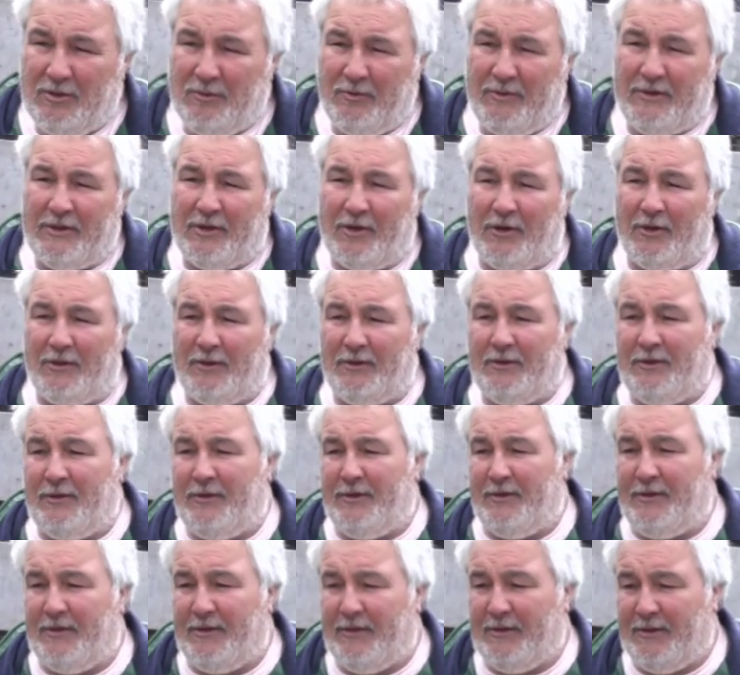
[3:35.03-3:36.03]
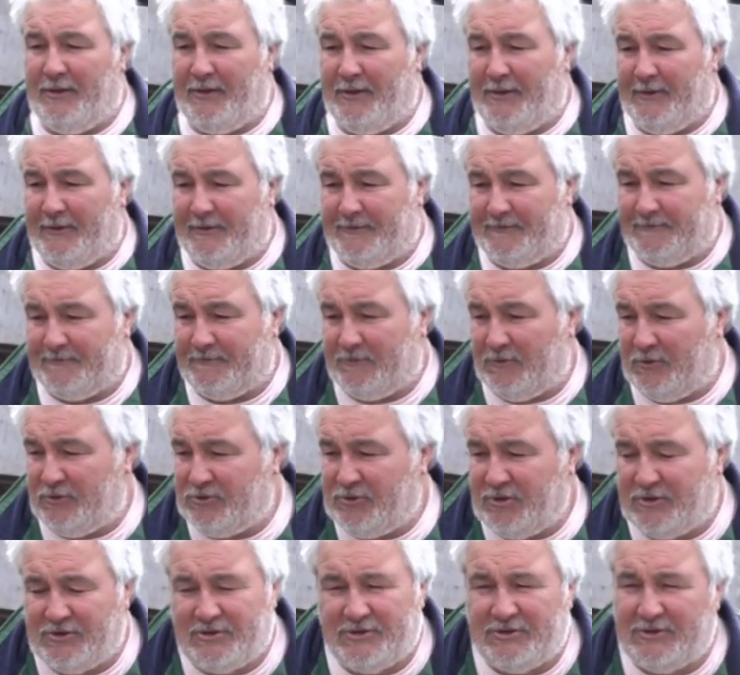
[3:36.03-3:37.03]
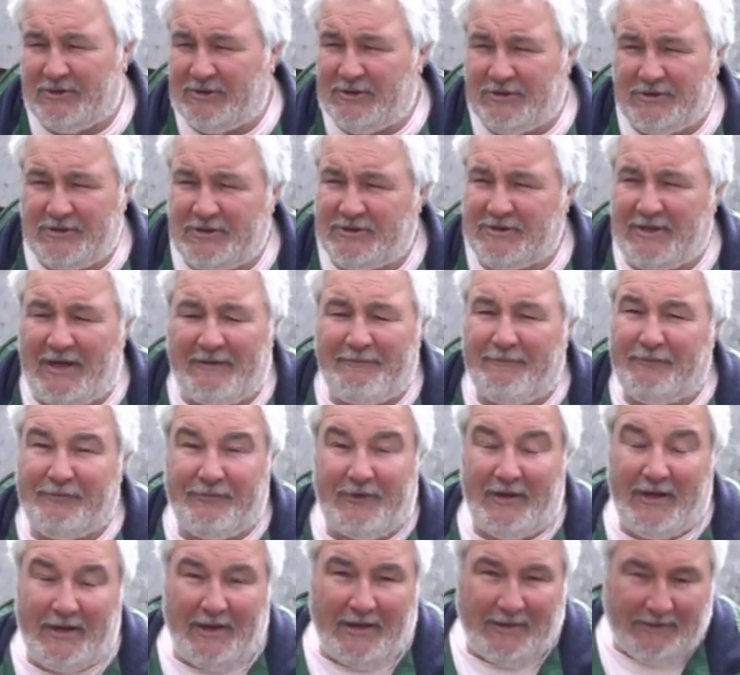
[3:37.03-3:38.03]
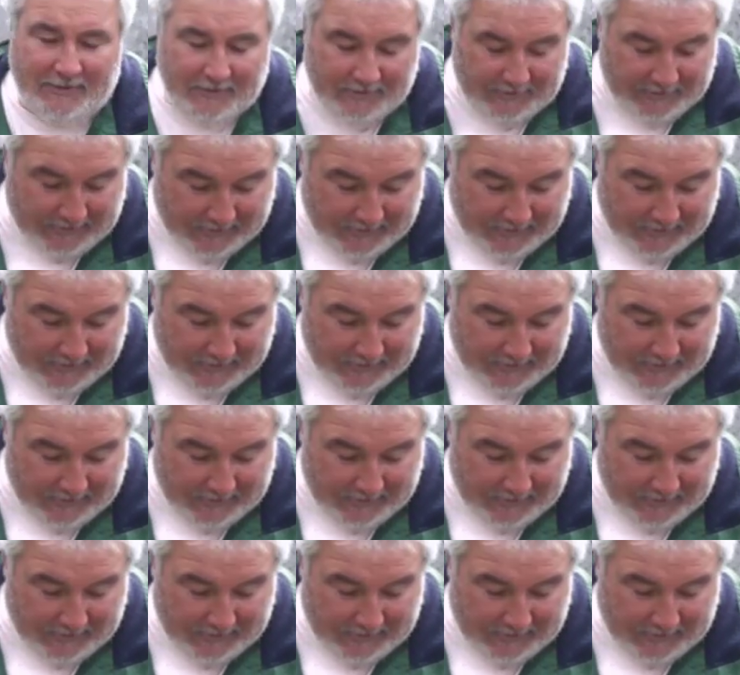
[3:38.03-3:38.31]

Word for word: We got, it's just unfair.